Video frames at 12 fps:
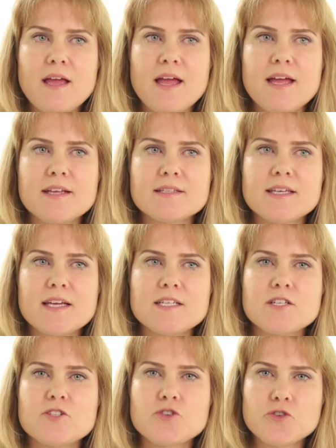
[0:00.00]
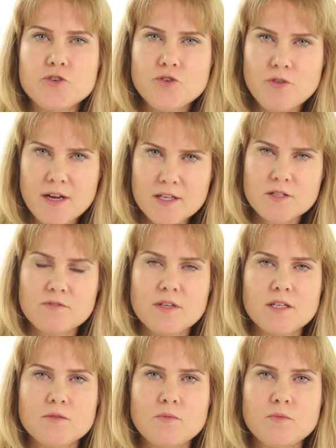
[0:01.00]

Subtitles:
it's getting to the crux of it.